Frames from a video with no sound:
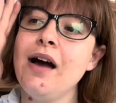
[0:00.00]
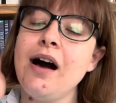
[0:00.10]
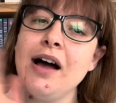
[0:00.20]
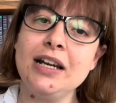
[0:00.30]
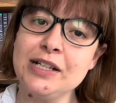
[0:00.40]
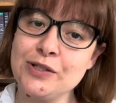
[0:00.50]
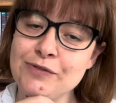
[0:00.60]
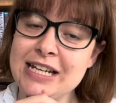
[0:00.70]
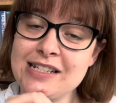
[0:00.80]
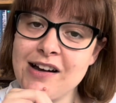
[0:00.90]
I like to
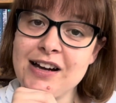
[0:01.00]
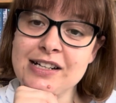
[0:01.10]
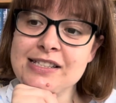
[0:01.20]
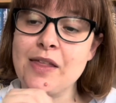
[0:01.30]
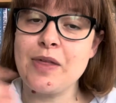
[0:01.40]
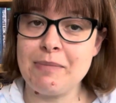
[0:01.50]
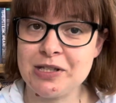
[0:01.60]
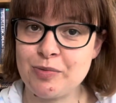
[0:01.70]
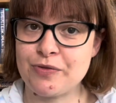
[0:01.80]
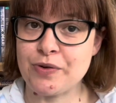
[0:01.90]
read ARCs the
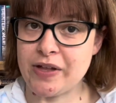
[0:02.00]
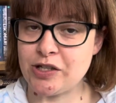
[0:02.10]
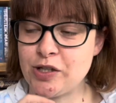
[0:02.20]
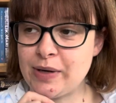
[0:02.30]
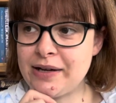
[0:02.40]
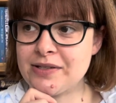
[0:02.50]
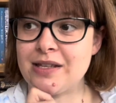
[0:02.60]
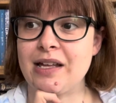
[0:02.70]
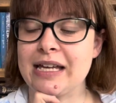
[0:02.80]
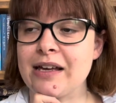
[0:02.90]
month before they're due out so
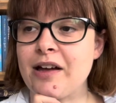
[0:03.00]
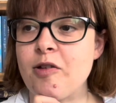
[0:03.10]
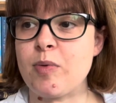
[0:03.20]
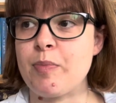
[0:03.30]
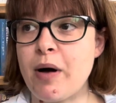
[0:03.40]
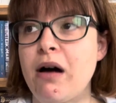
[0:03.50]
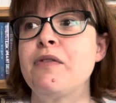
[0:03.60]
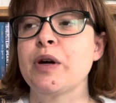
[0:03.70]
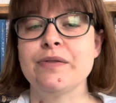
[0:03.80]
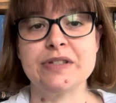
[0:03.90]
that I can kind of be part of the
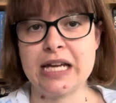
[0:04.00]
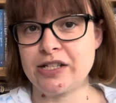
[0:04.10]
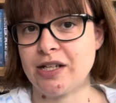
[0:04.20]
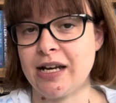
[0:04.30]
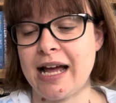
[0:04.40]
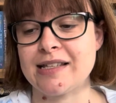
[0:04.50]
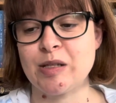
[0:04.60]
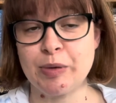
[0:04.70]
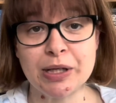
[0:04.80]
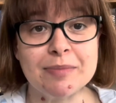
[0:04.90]
conversation as the
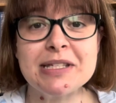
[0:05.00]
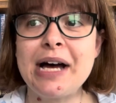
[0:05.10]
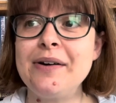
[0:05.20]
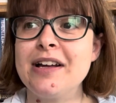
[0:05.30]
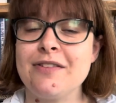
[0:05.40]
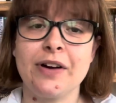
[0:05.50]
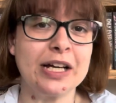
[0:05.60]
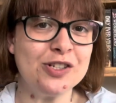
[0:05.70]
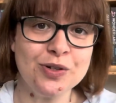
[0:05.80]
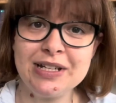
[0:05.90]
book comes out, and if I
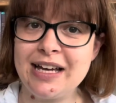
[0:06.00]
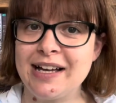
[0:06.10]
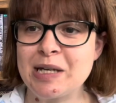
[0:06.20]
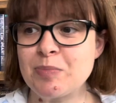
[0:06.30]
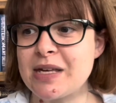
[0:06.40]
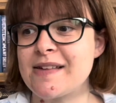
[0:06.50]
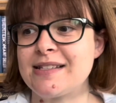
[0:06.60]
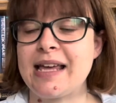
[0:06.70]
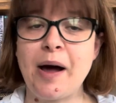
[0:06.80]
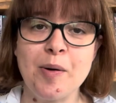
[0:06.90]
enjoy it I can be there
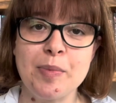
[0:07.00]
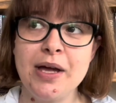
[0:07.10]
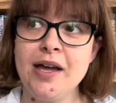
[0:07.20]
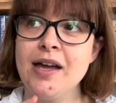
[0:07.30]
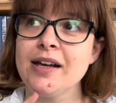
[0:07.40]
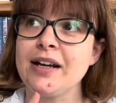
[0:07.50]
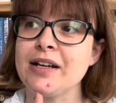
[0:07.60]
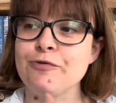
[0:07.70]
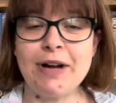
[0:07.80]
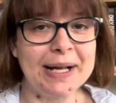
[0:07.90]
to help kind
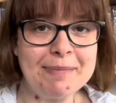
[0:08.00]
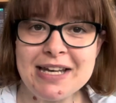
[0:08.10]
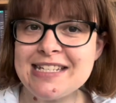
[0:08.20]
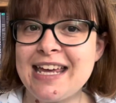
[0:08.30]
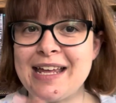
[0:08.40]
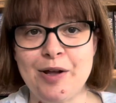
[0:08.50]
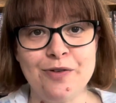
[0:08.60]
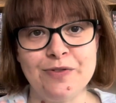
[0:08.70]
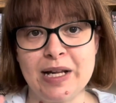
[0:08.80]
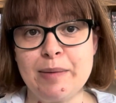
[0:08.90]
of recommend it and
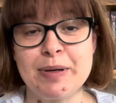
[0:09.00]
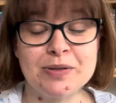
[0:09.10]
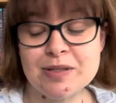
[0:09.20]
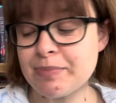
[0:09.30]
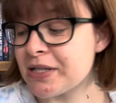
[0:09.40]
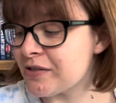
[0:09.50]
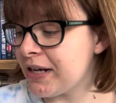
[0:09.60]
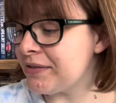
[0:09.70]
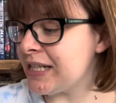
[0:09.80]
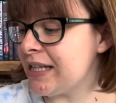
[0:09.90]
hopefully build some buzz
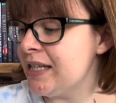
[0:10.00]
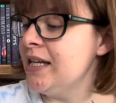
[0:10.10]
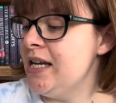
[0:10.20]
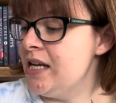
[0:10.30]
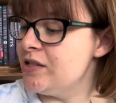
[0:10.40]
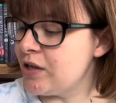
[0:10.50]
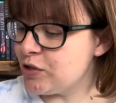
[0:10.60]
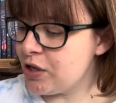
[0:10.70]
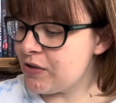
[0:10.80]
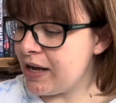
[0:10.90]
around it. So
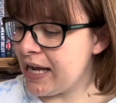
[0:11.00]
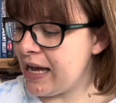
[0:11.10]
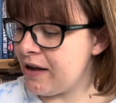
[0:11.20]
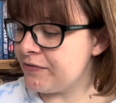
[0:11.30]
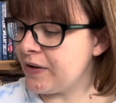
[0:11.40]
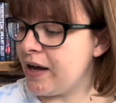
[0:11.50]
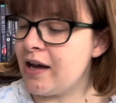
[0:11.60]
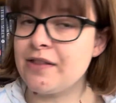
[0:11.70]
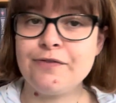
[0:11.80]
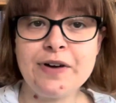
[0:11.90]
two that I have,
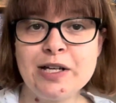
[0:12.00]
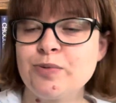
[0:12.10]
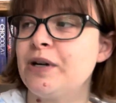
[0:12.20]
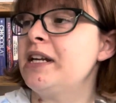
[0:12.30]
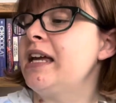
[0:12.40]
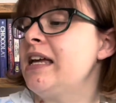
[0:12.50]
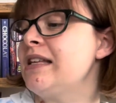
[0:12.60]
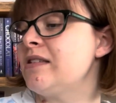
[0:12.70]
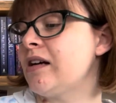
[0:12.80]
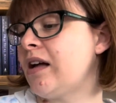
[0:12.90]
the first one
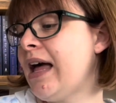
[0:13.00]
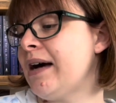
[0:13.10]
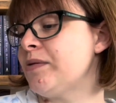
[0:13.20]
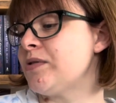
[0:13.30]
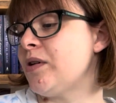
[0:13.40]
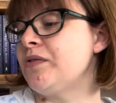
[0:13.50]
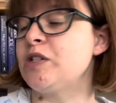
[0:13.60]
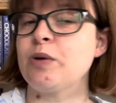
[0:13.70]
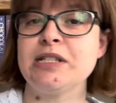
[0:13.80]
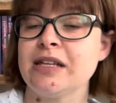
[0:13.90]
is out on the
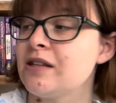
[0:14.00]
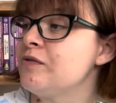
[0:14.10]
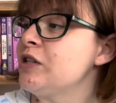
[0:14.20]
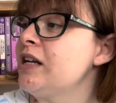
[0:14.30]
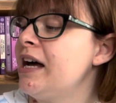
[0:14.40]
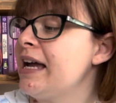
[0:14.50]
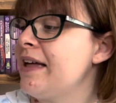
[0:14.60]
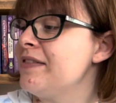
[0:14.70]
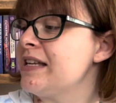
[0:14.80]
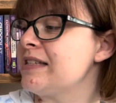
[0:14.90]
20th of July
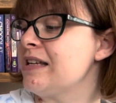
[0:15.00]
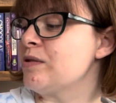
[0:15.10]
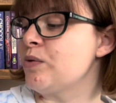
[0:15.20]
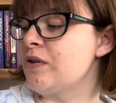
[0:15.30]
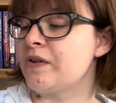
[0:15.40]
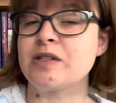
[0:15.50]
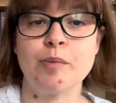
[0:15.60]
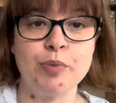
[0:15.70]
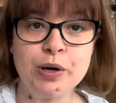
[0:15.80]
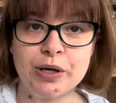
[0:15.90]
and this is All of Us Are
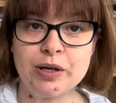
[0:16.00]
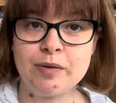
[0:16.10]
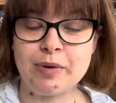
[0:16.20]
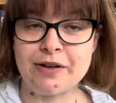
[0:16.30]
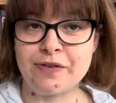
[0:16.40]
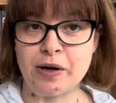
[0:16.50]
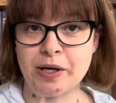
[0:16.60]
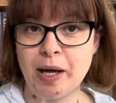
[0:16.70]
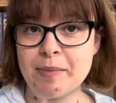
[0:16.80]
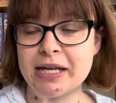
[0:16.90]
Broken by Fiona
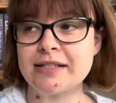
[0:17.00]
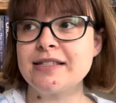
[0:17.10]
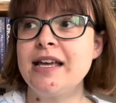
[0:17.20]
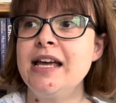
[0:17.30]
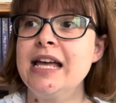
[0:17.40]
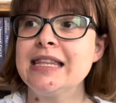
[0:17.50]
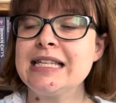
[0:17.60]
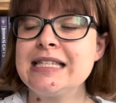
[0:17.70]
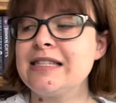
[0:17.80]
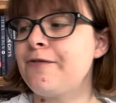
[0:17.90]
Cummings. This
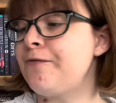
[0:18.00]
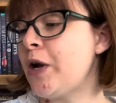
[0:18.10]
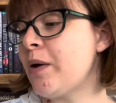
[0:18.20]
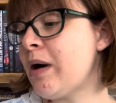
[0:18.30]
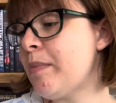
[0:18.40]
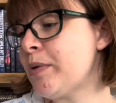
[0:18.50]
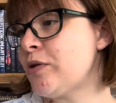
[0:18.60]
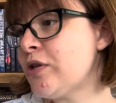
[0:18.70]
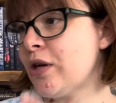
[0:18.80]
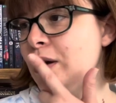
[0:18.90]
is the follow-up
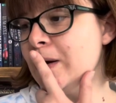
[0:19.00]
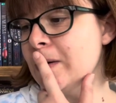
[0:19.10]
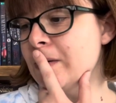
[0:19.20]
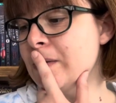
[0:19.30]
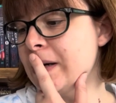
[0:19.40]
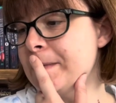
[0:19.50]
to,